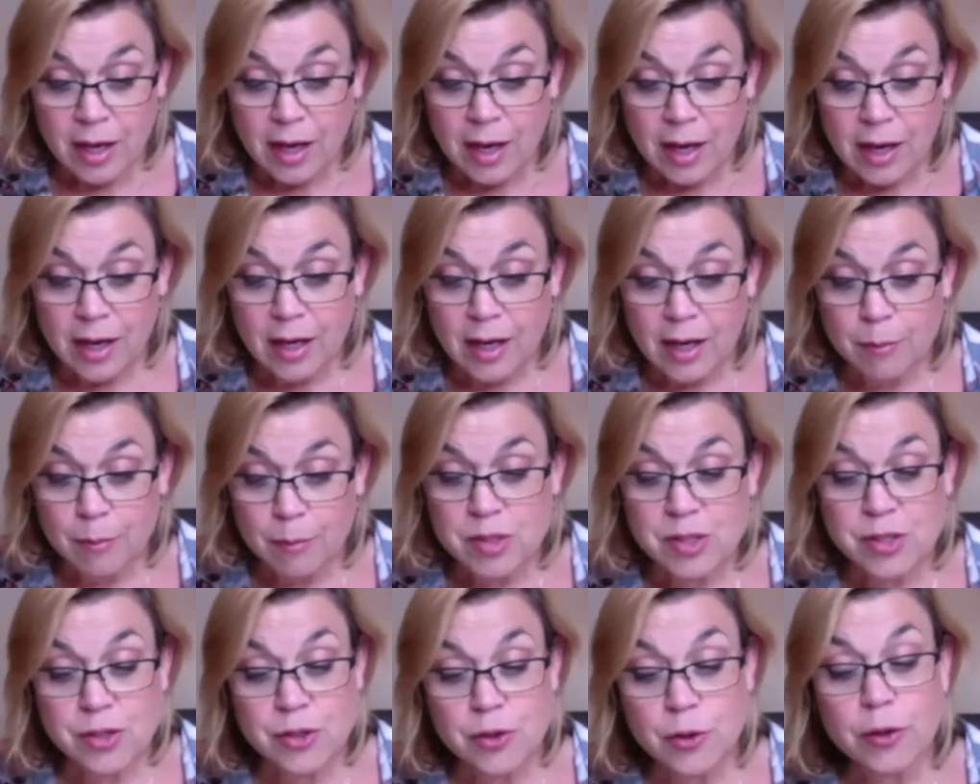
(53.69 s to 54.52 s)
Um,
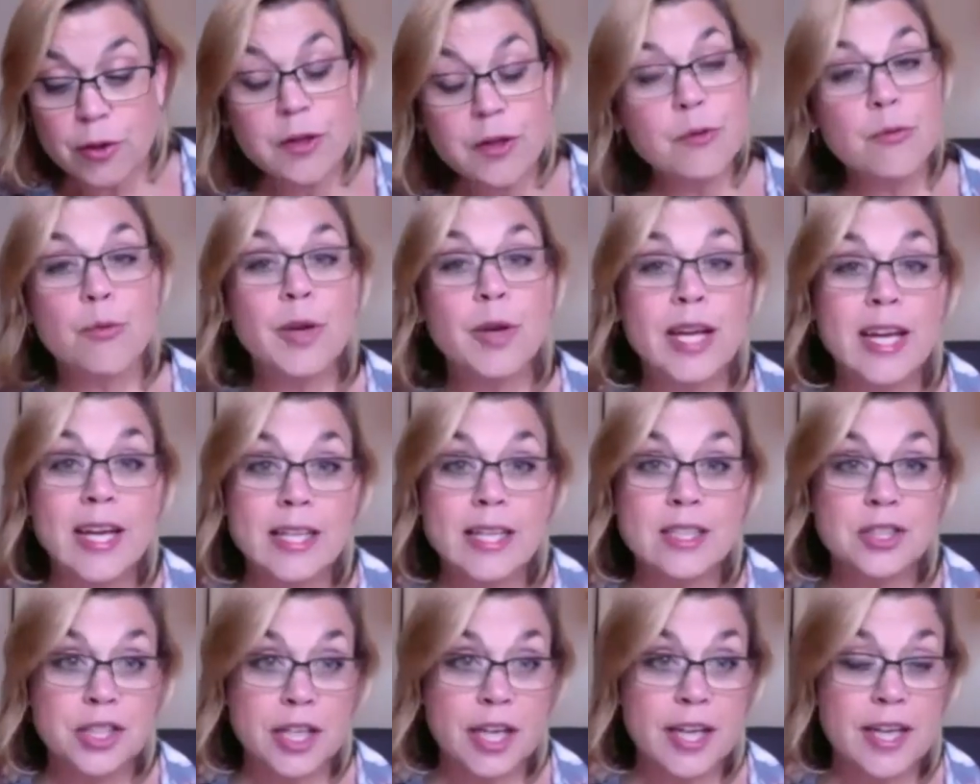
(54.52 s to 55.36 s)
so you can
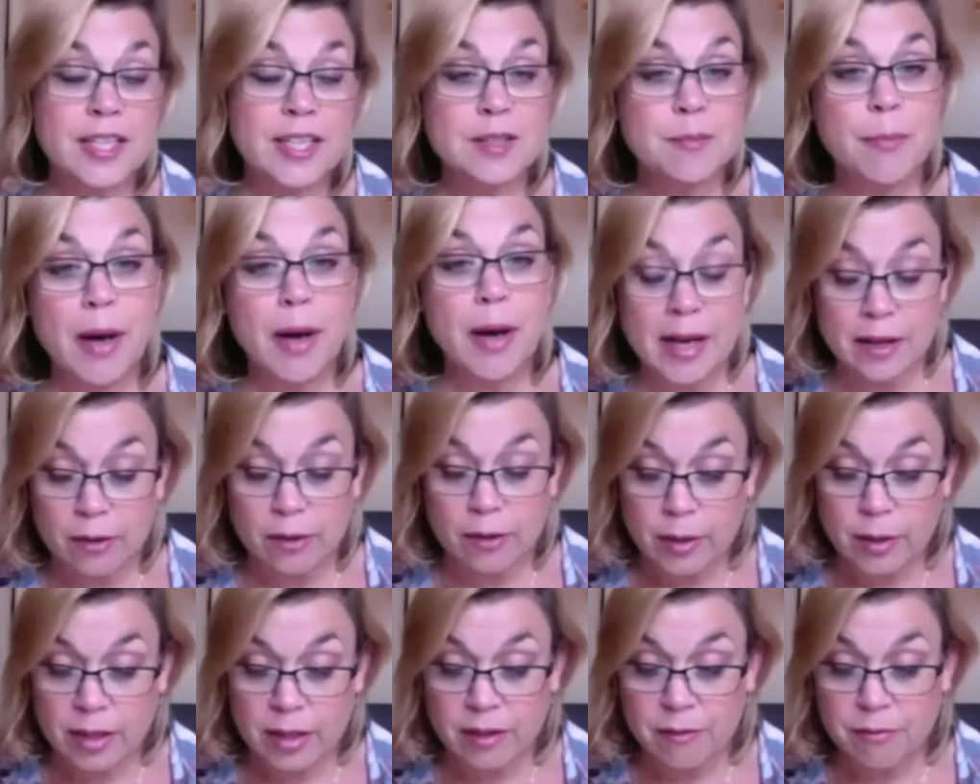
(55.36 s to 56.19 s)
read Jay's
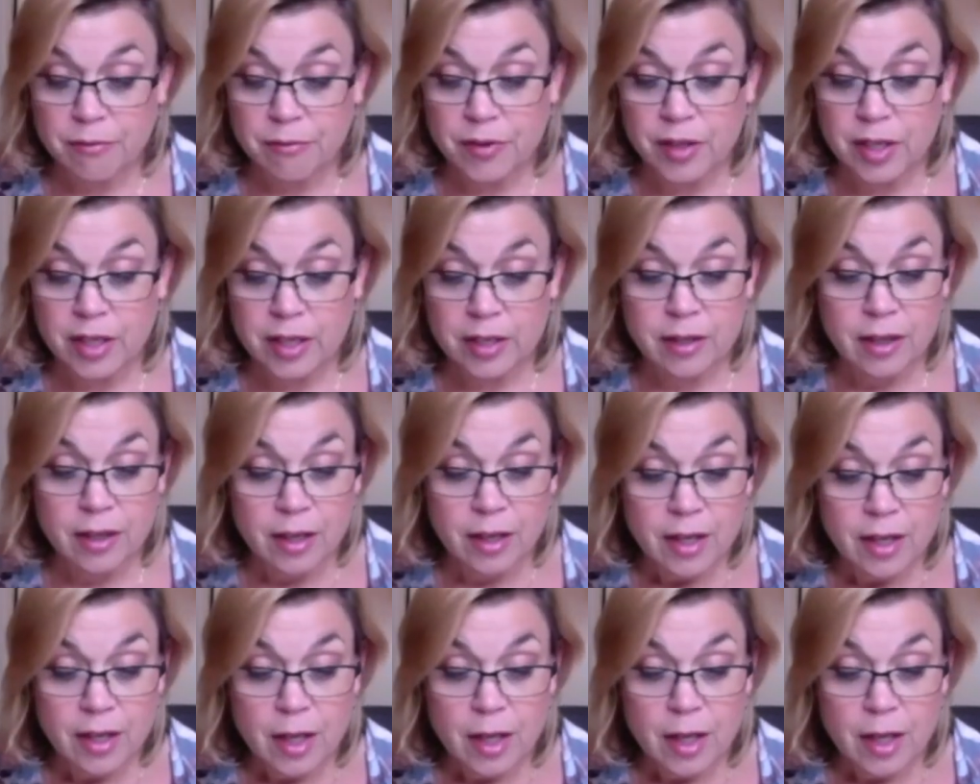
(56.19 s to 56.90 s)
bio in the feed.